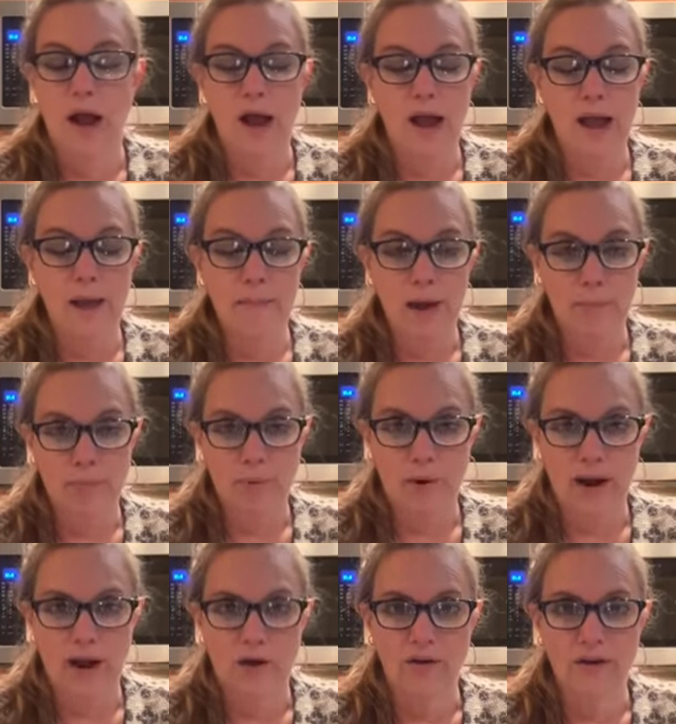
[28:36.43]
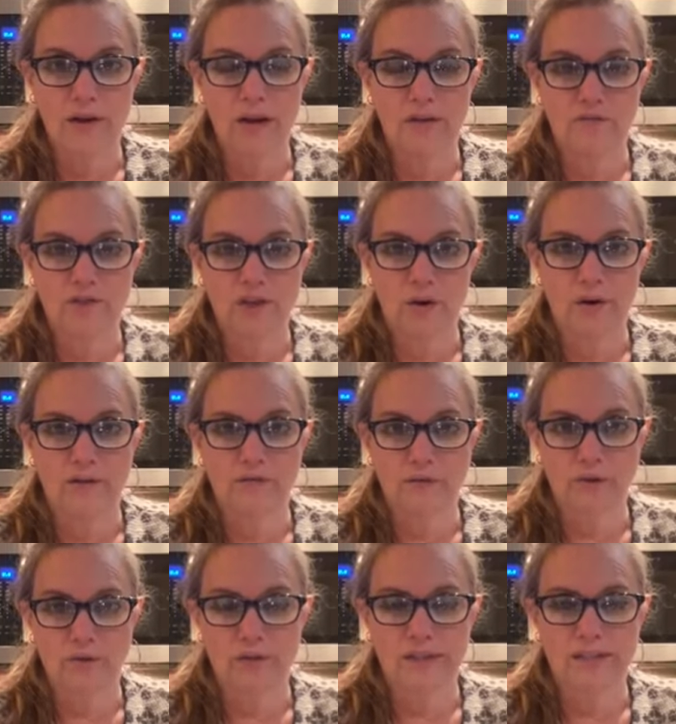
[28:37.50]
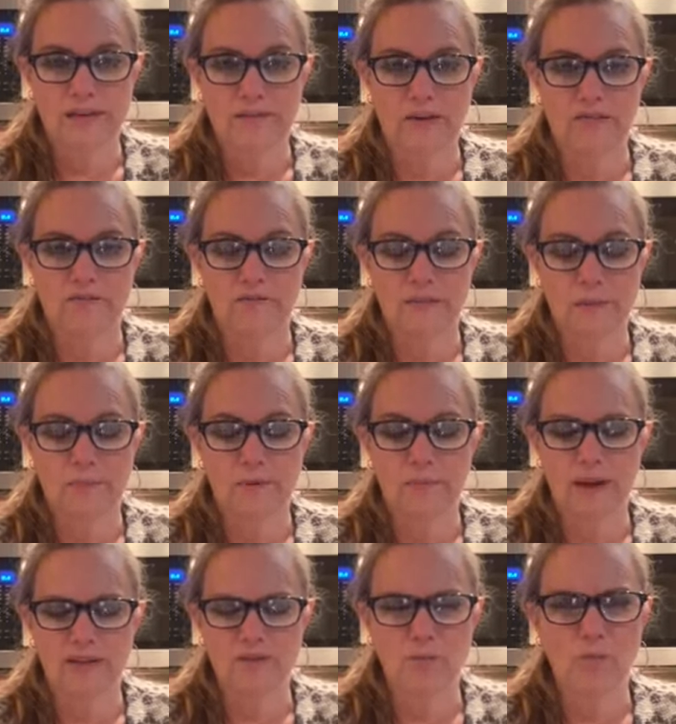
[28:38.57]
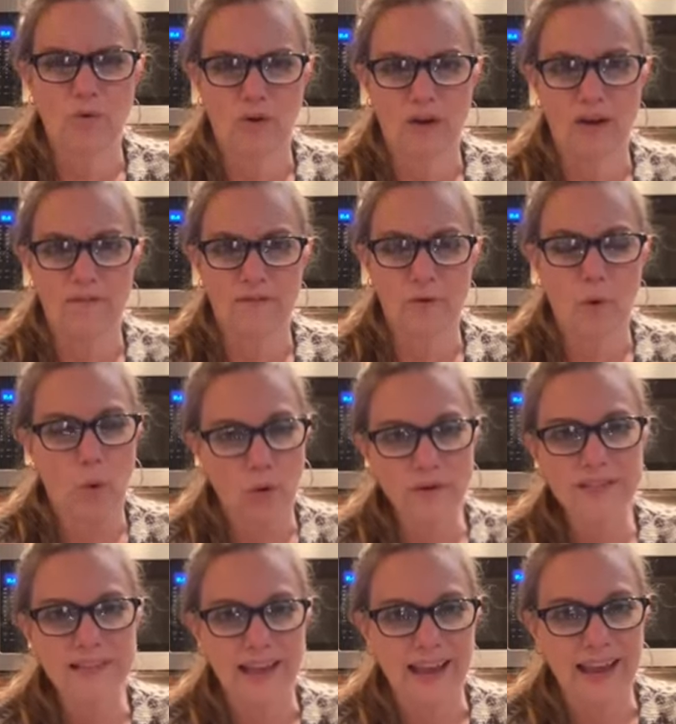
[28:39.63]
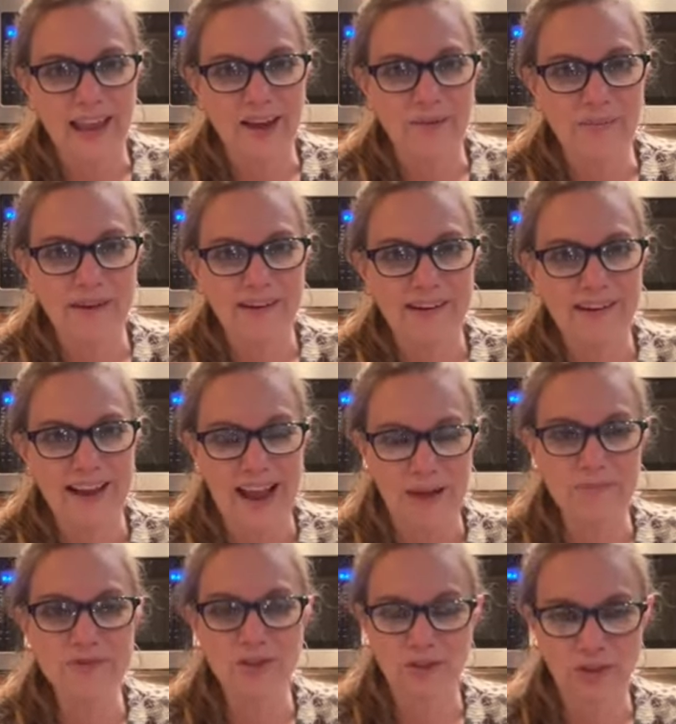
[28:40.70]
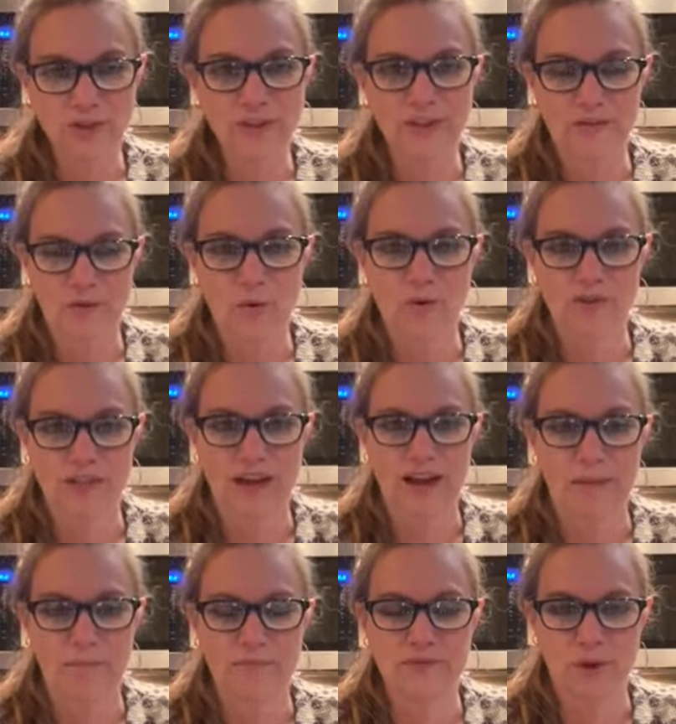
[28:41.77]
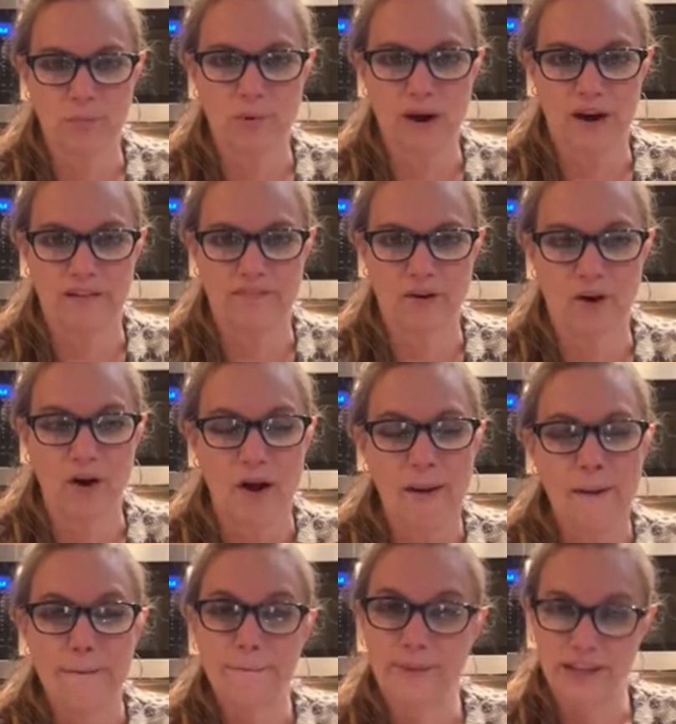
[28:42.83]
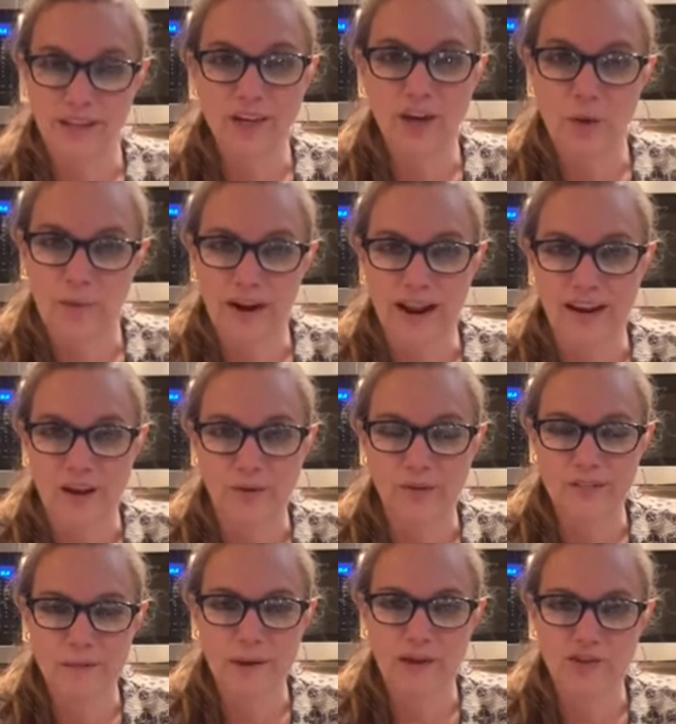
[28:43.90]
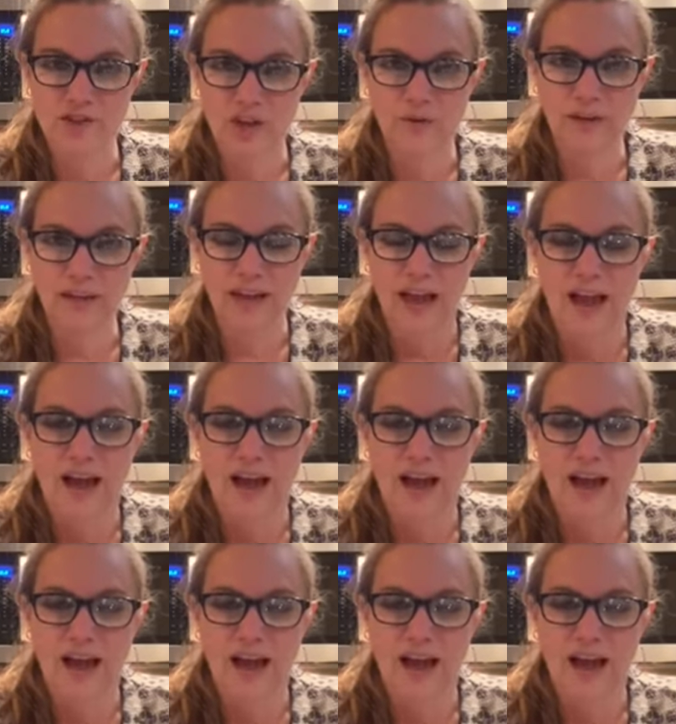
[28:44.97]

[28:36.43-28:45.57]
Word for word: Am I proud of Jody for losing 70-something pounds? Well, of course I am. Absolutely, of course I am so proud of her. But you know what I notice about Jody?